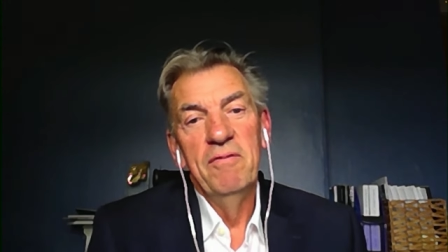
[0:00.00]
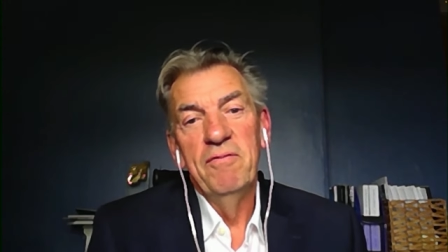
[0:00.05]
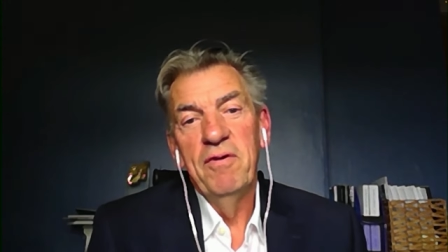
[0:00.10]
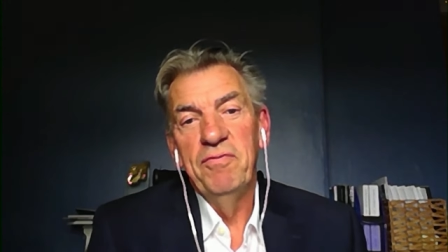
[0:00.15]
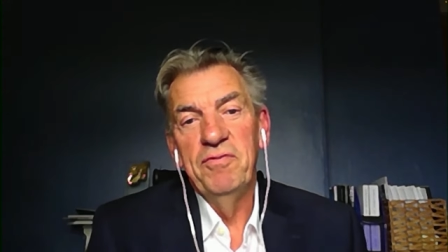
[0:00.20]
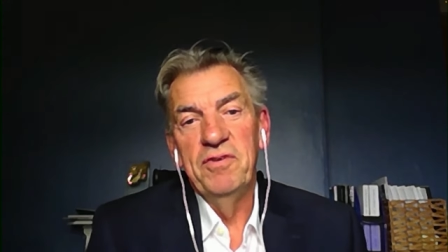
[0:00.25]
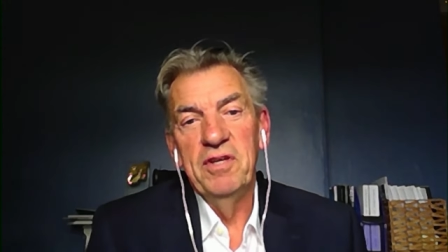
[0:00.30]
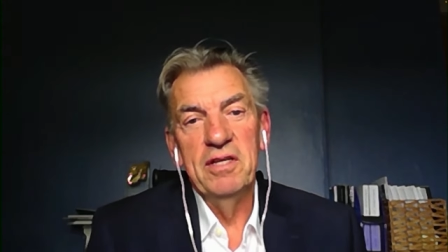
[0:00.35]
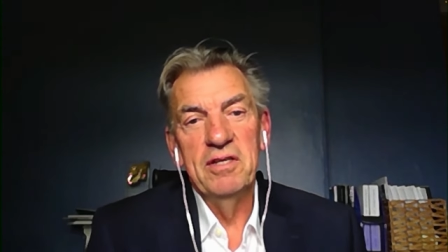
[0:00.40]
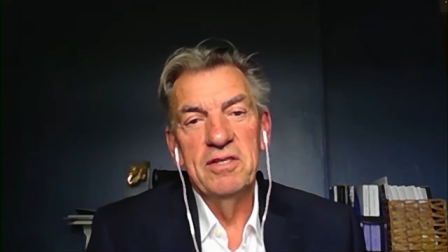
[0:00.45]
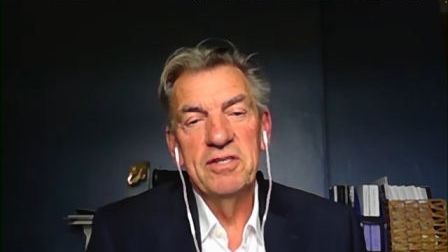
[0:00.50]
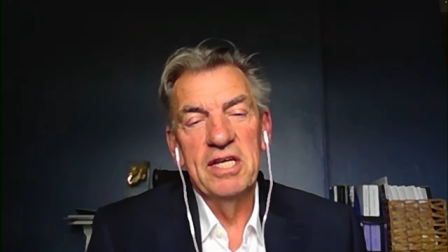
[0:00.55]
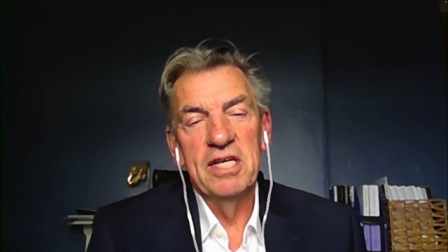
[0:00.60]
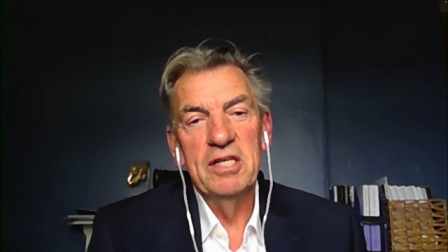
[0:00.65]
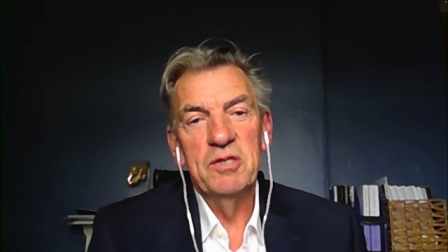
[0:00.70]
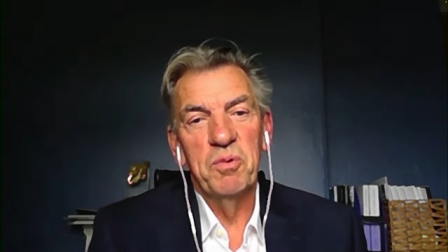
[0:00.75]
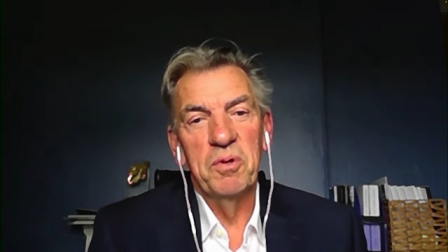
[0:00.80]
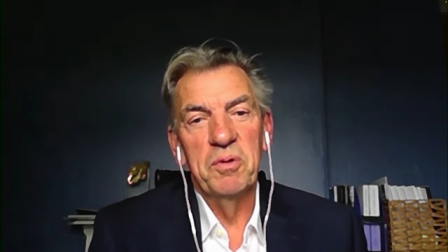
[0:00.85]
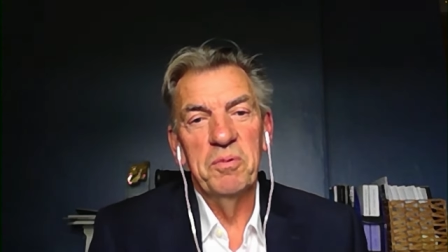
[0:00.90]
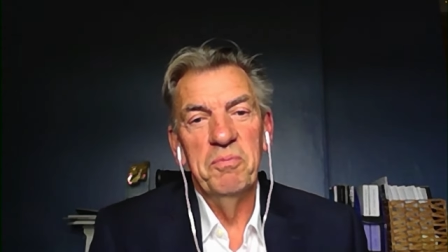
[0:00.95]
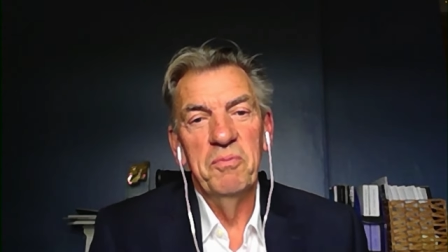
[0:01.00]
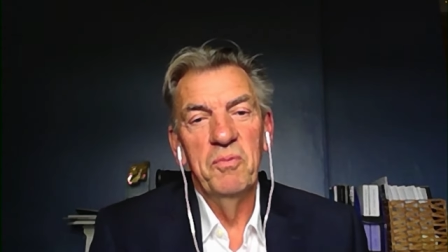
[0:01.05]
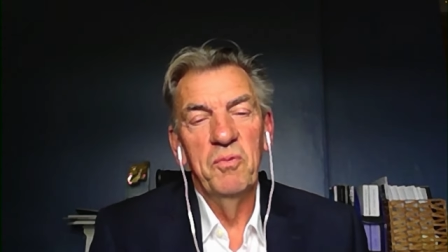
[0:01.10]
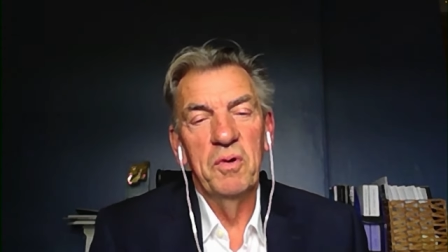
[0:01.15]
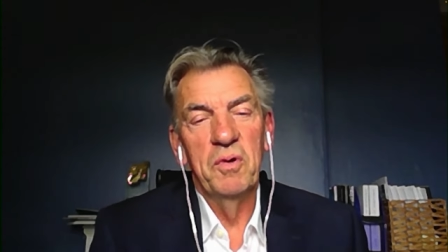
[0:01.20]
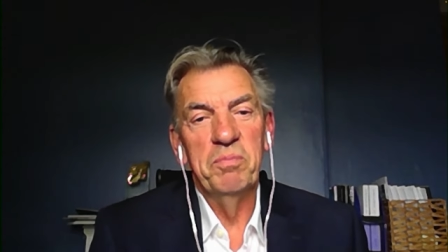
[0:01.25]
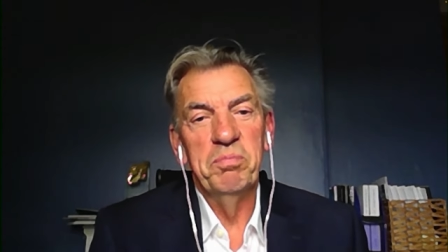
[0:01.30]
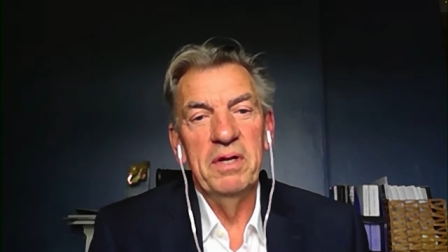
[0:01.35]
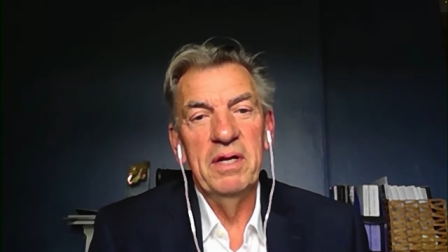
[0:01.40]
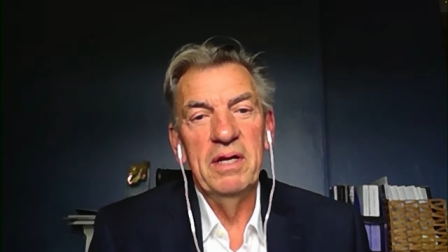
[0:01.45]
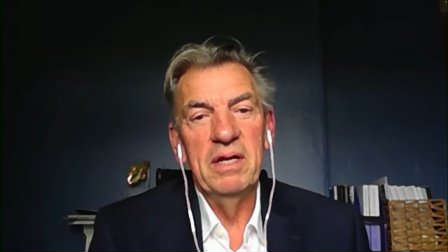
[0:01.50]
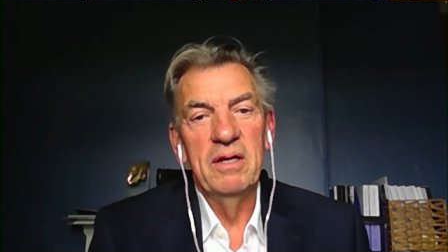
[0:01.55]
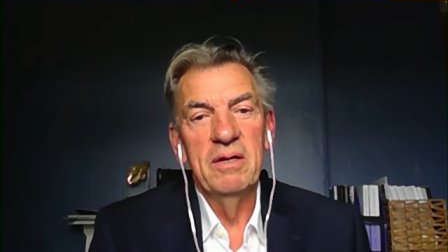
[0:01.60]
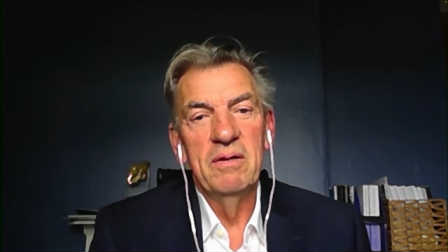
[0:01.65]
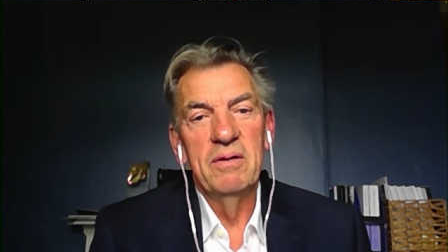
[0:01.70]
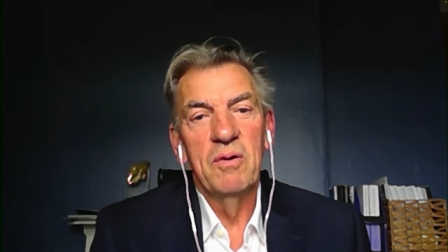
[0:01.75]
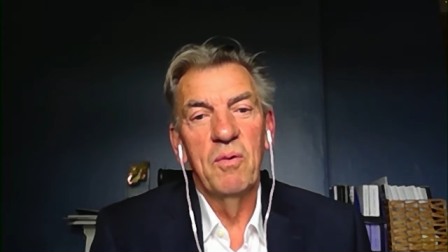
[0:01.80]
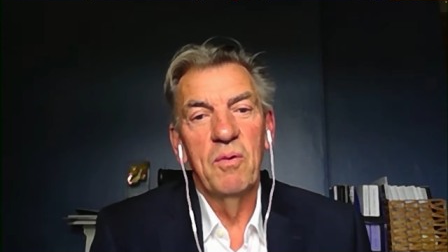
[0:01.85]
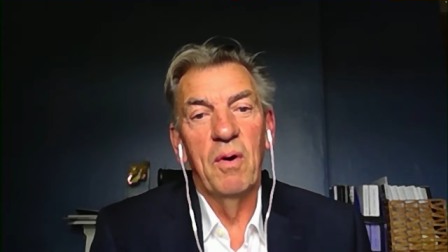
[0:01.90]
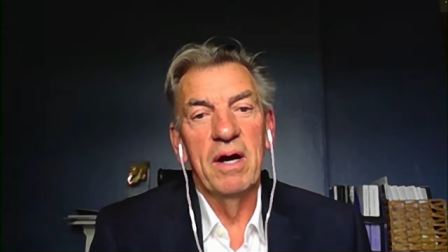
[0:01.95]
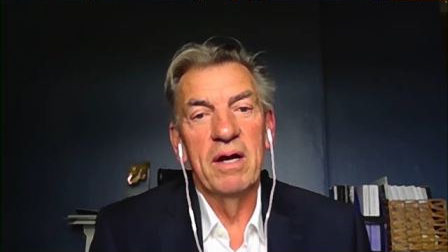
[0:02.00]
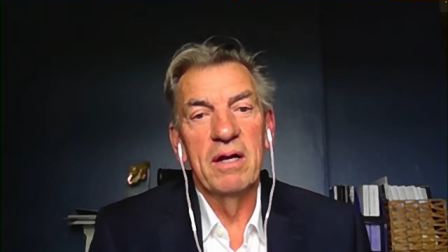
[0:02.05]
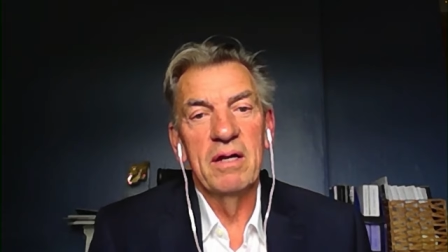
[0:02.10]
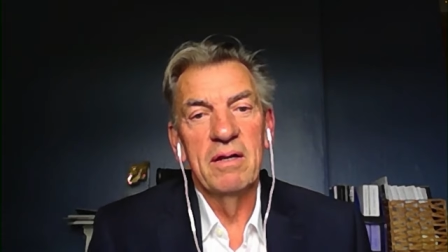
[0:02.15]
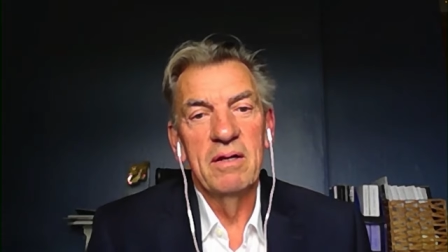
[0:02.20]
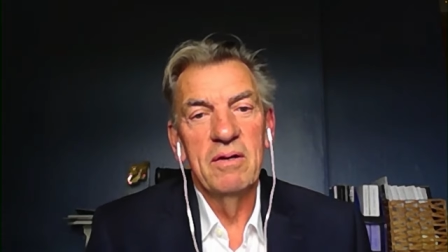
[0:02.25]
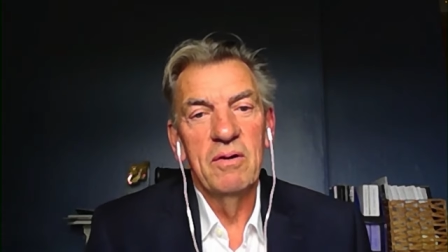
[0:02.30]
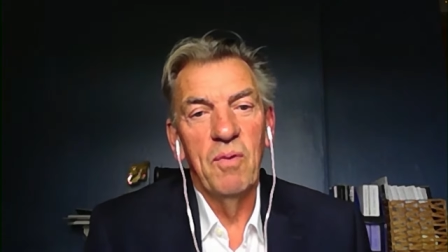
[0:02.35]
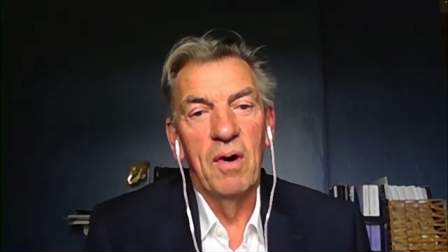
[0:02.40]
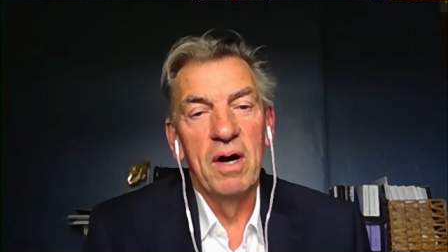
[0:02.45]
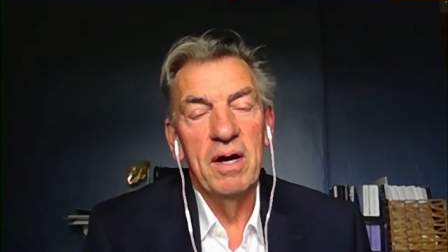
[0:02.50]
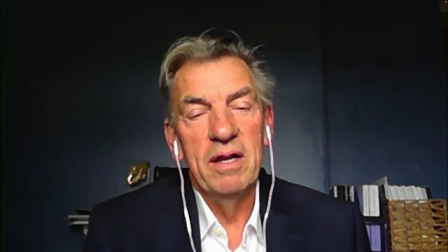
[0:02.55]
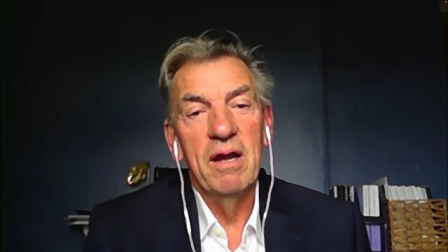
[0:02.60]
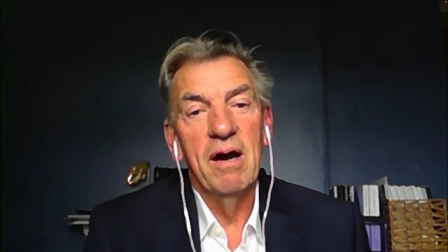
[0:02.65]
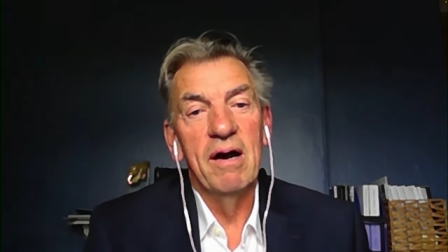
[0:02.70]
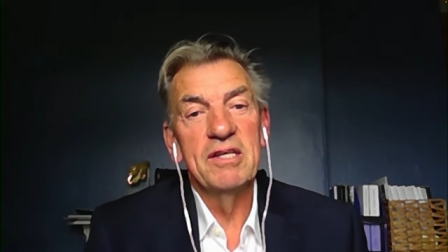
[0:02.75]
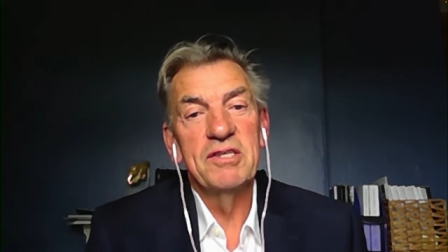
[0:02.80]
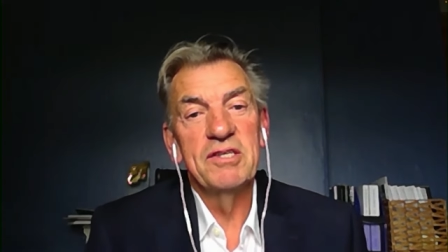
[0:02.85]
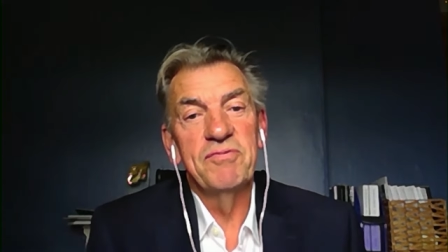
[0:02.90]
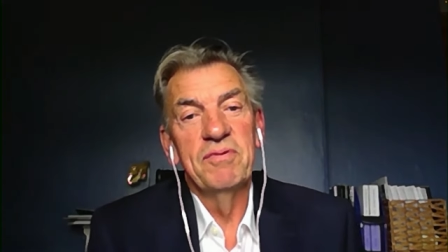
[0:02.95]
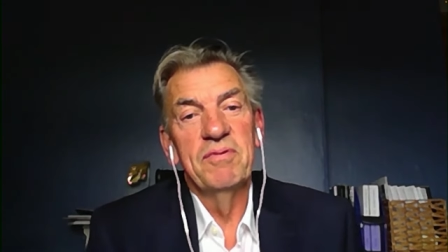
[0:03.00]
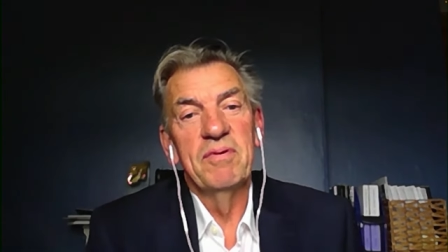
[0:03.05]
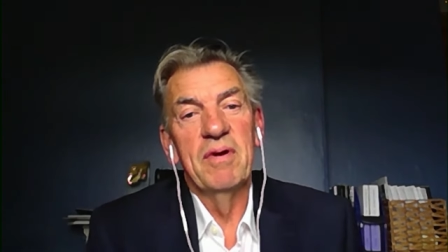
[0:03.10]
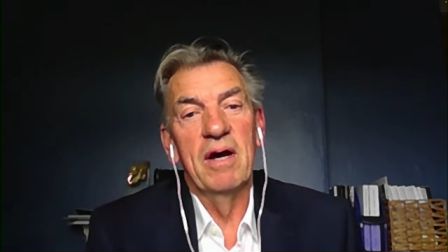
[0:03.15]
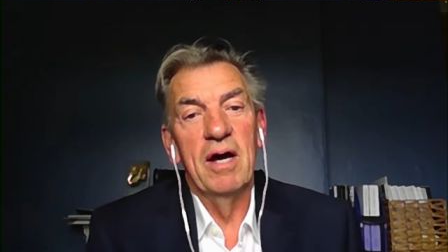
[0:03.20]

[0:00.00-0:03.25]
fifteen seats would would be quite quite nice.